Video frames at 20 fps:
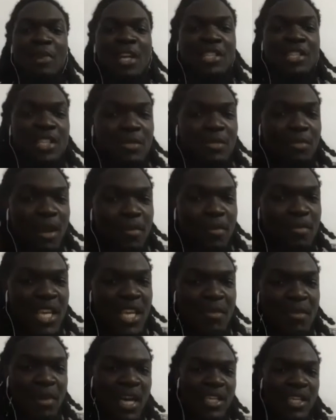imagine
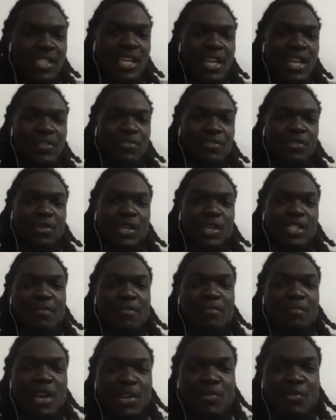me, myself, as
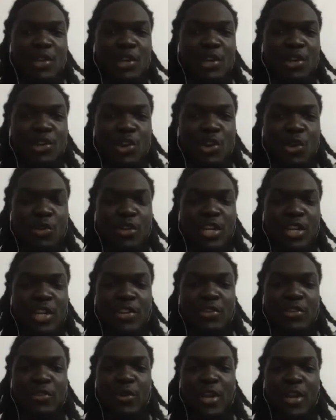a man, we go down
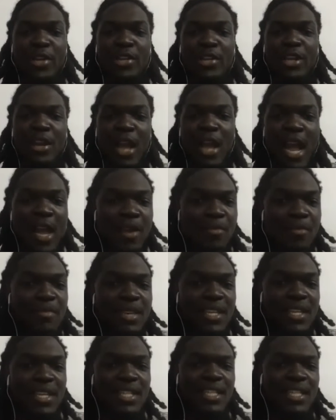there, and I'm
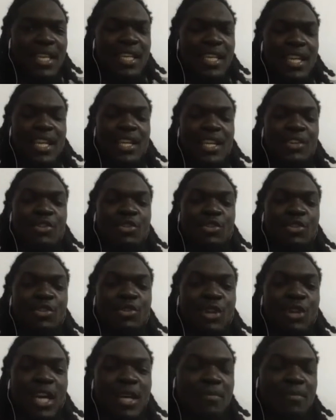being detained, and you go
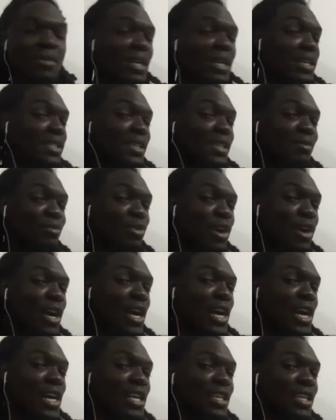look at me and say,
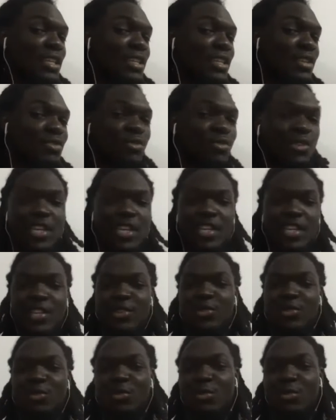boy, you're
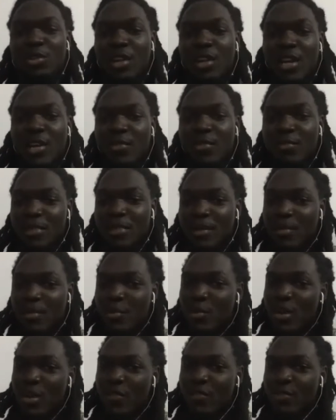here too long, maybe we
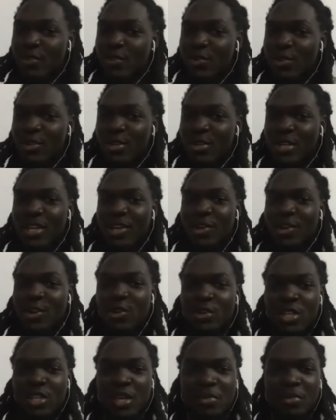have to go cut that
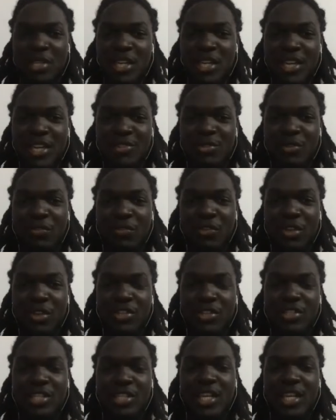because the fear
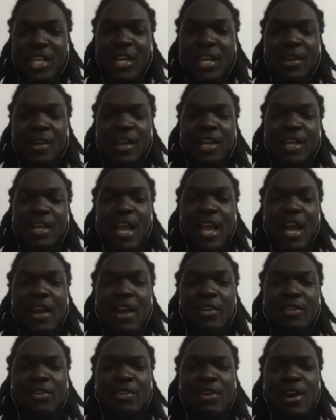say, yeah,
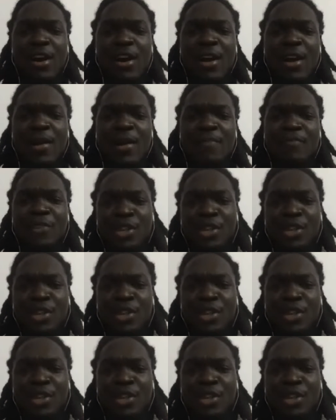go,